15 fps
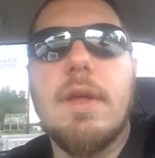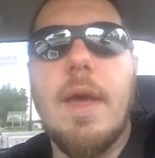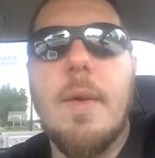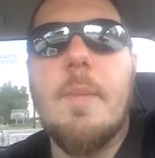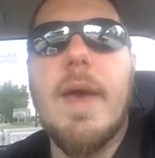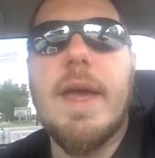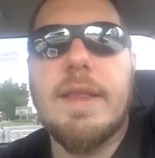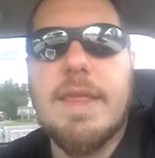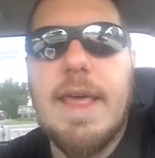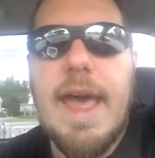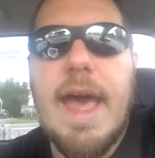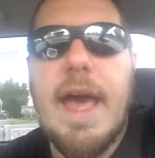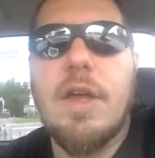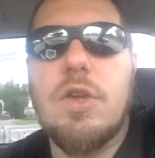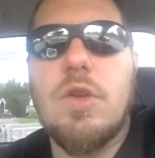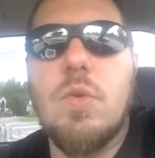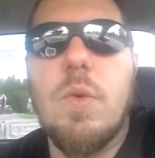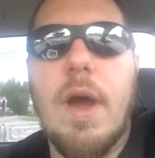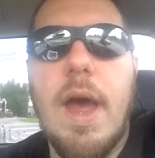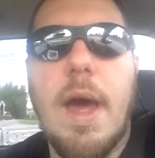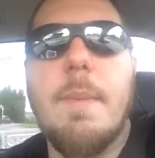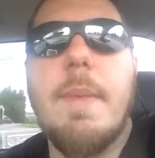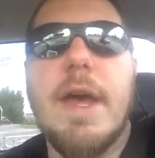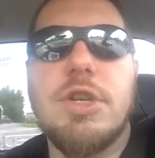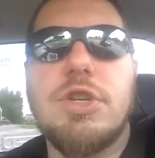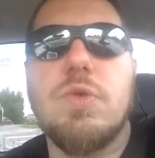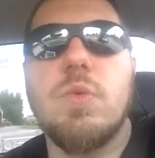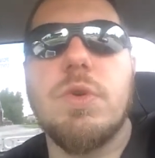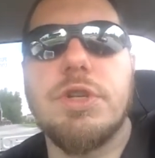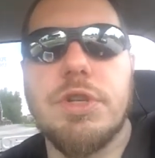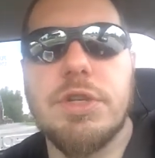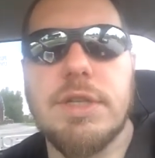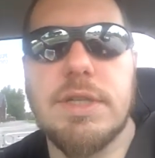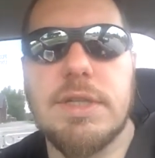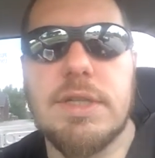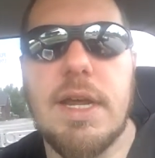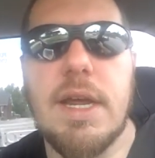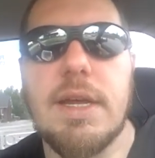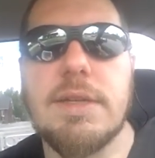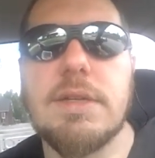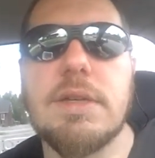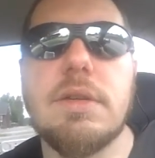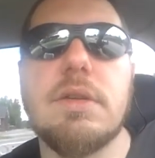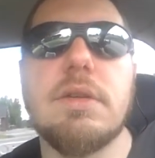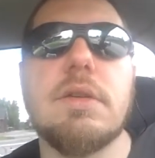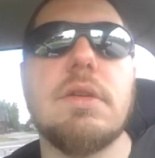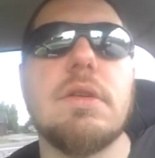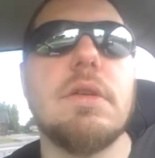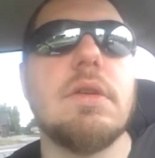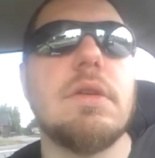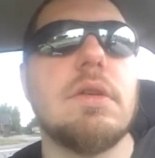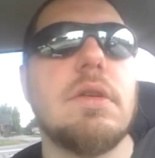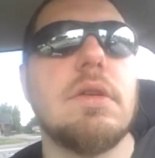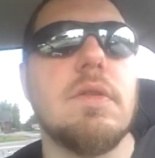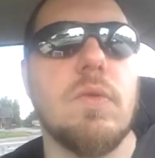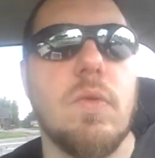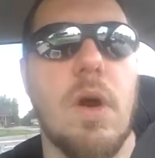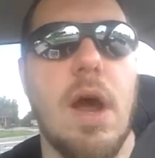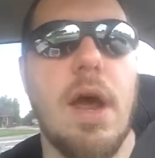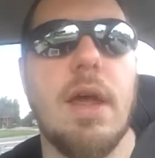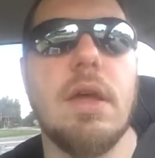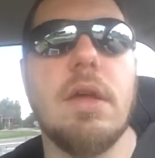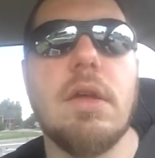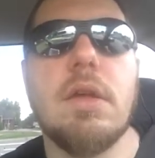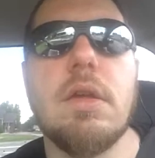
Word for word: And make that how you want, how bad you want your success. Right?